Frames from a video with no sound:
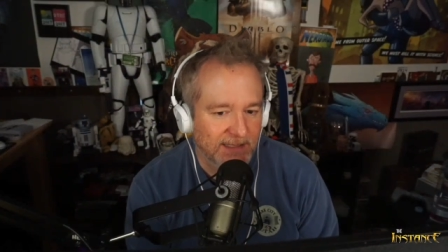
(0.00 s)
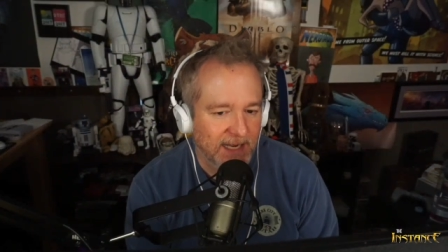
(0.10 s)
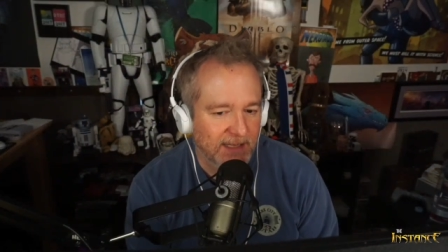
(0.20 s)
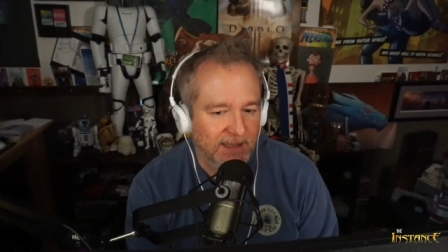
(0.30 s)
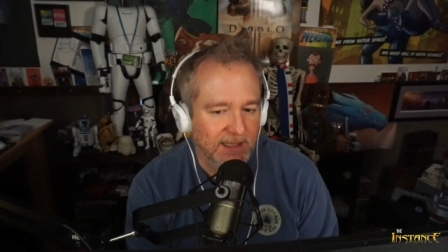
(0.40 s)

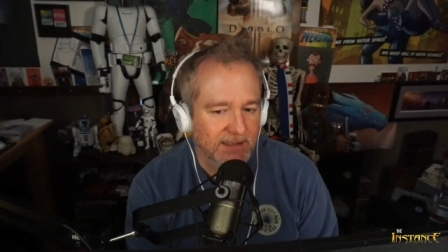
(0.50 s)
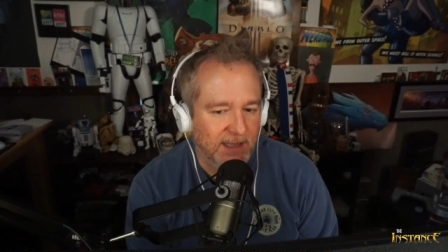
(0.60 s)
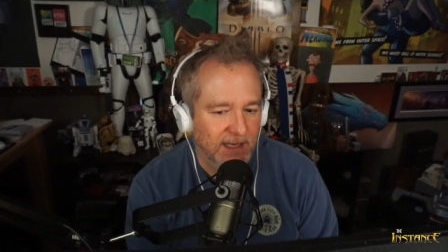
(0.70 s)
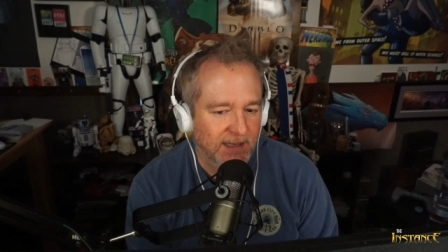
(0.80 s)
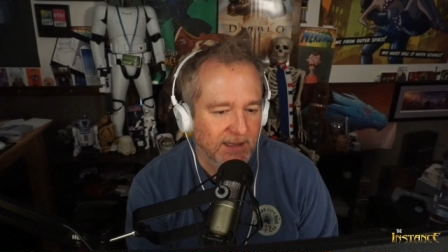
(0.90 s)
saying things
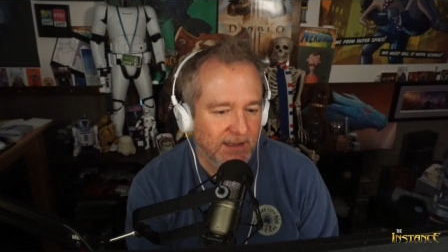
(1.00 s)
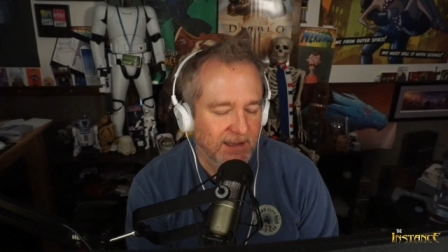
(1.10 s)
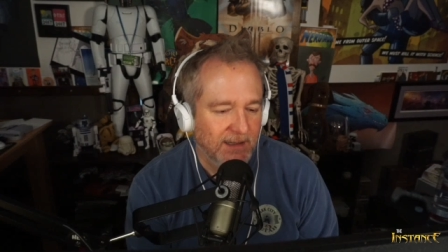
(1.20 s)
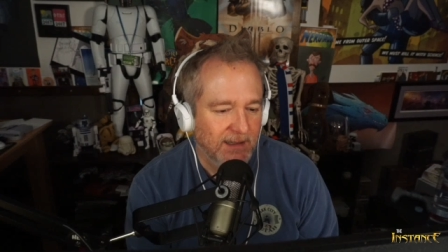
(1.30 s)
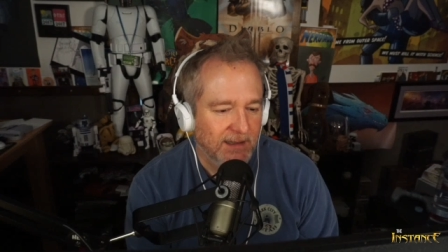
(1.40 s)
like
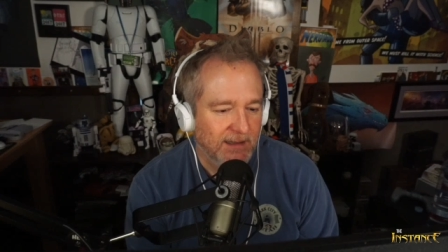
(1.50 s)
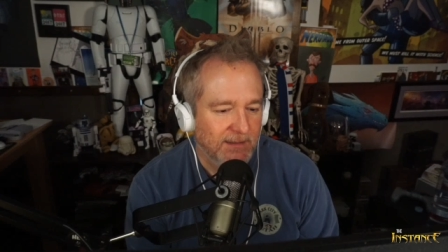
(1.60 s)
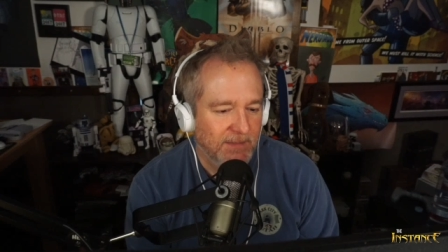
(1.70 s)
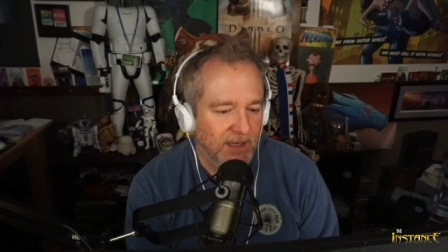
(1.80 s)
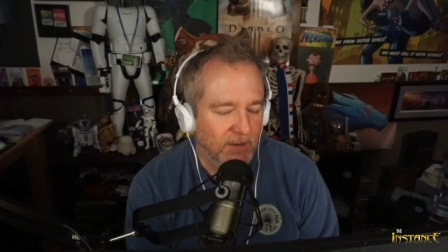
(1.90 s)

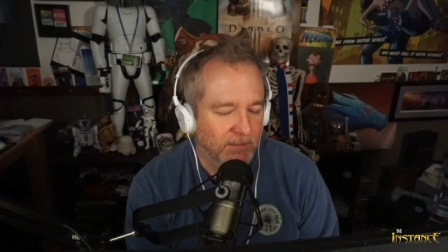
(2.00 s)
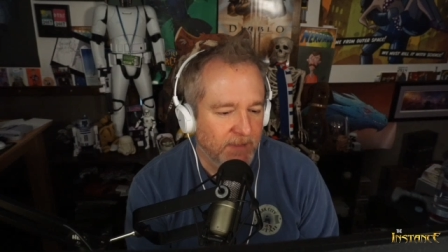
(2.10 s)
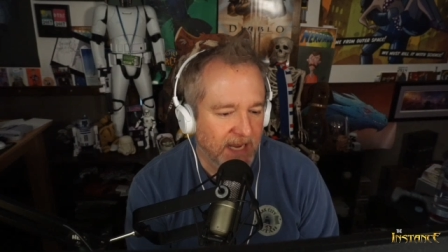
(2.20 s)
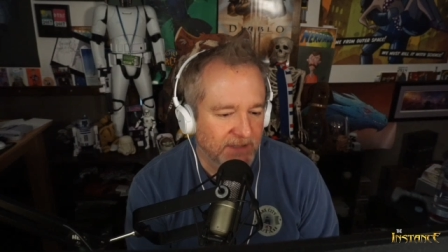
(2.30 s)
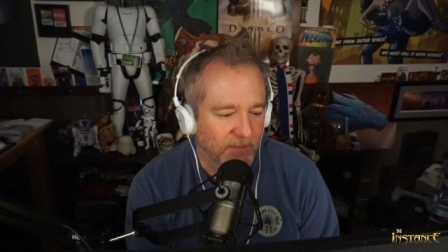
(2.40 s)
you know,
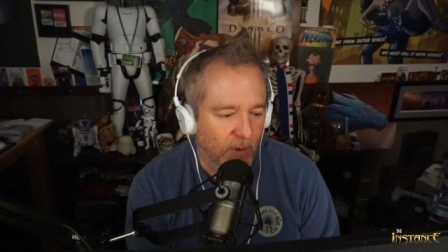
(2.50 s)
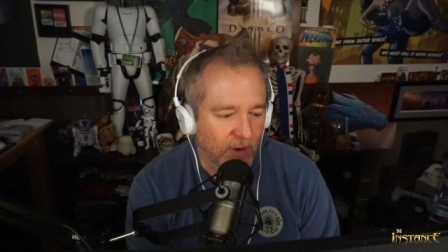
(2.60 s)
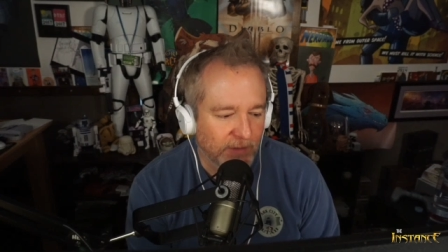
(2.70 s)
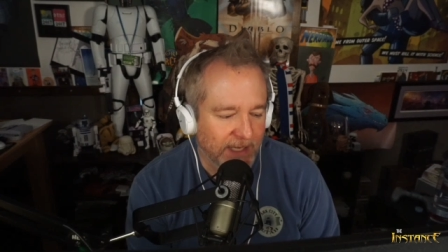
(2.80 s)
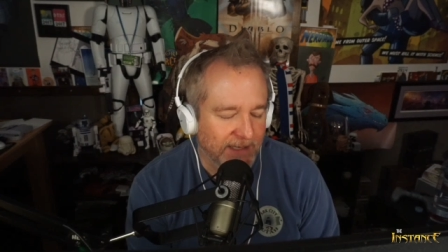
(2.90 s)
PS4 only.